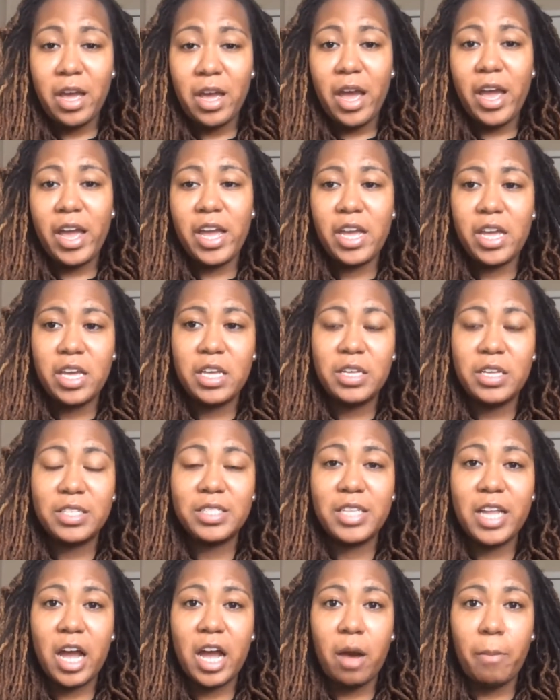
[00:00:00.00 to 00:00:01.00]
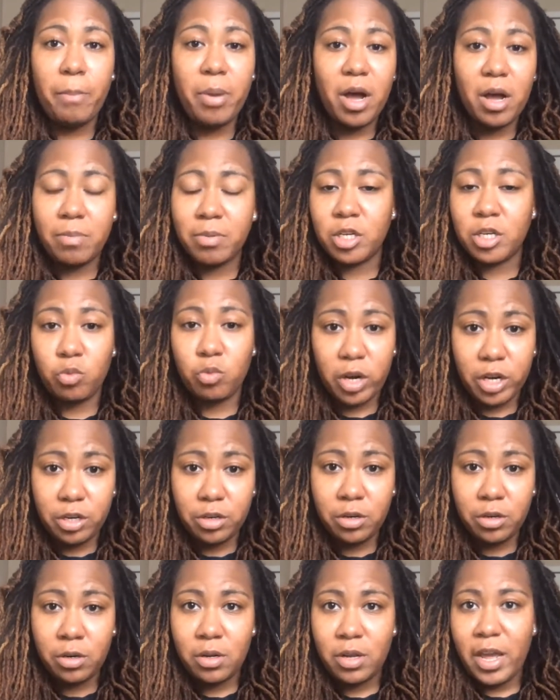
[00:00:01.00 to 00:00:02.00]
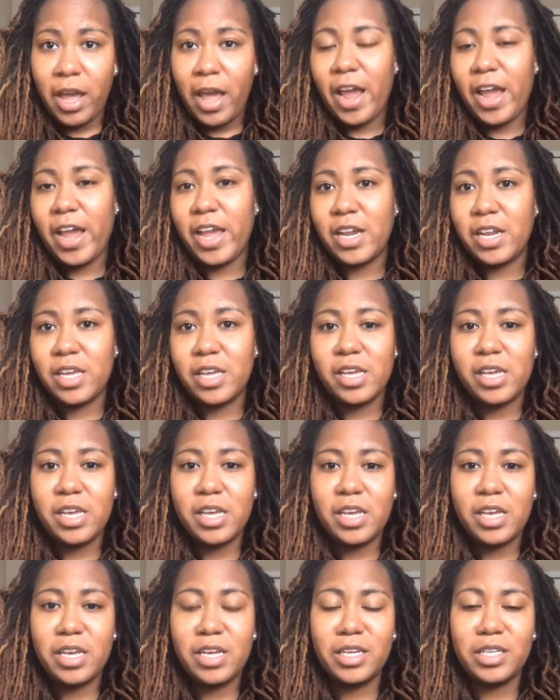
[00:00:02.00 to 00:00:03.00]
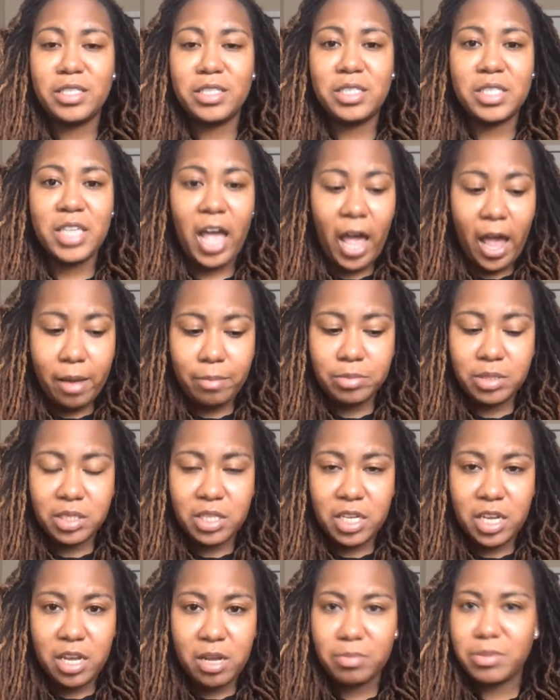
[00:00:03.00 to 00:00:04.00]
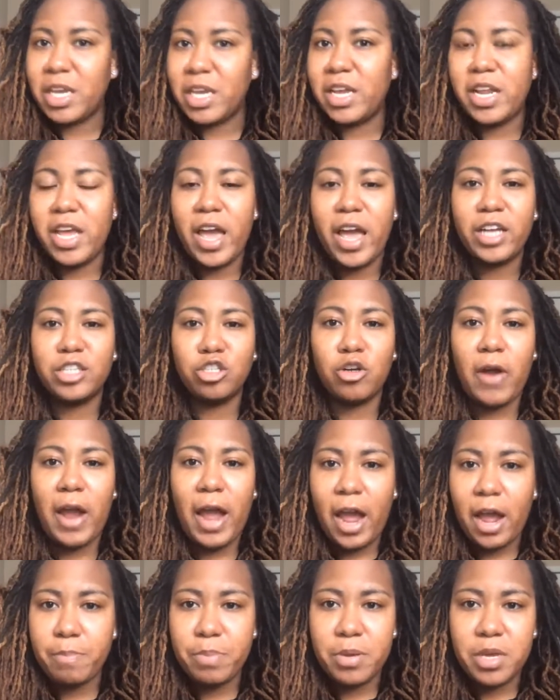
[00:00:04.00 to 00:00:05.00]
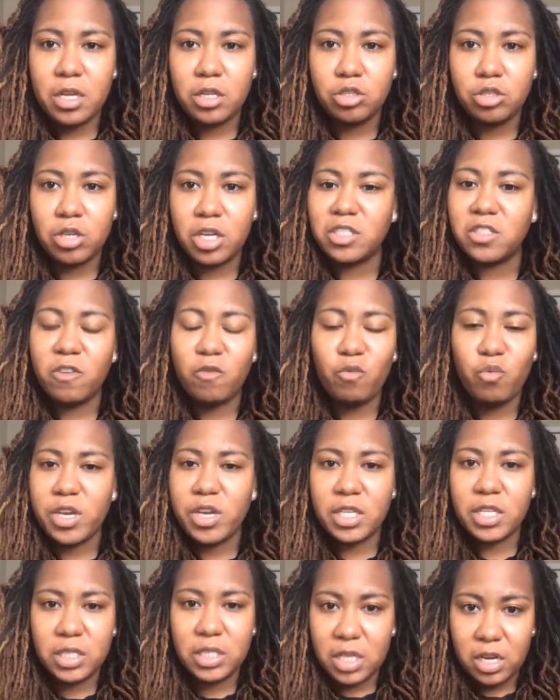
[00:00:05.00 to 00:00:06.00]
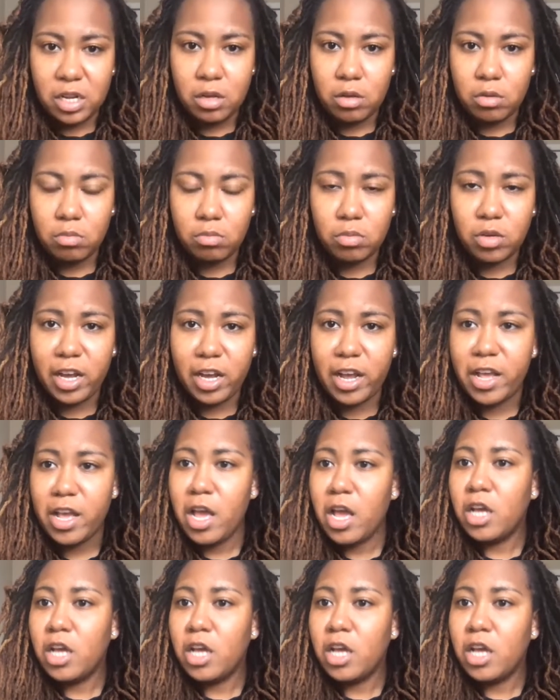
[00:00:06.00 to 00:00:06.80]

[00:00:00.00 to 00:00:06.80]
It is now public record, and it is time stamped, and it has your IP address of when you sent it. Okay.